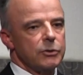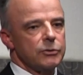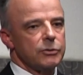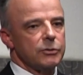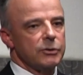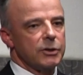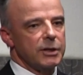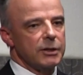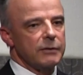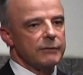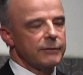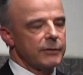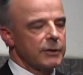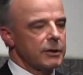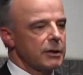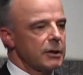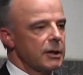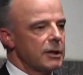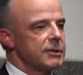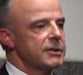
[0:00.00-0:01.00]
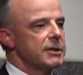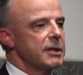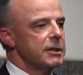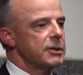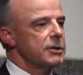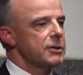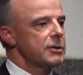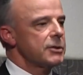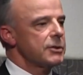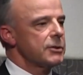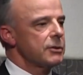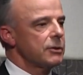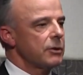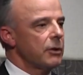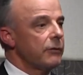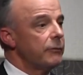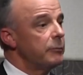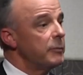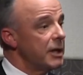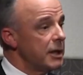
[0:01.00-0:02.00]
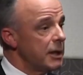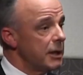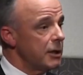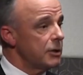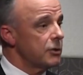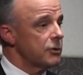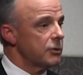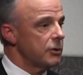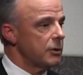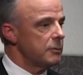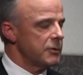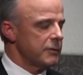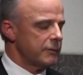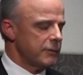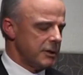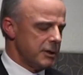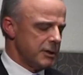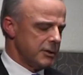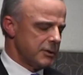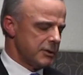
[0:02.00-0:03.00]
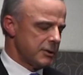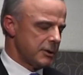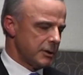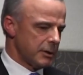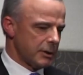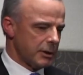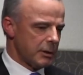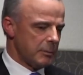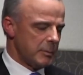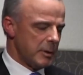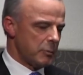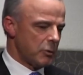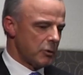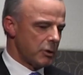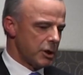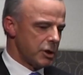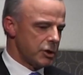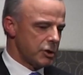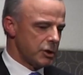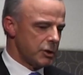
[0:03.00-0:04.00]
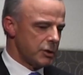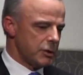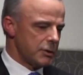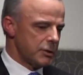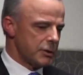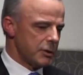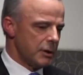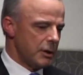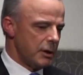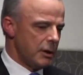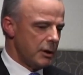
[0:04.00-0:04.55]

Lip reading: to give a sense of meaning in terms of these commemorations.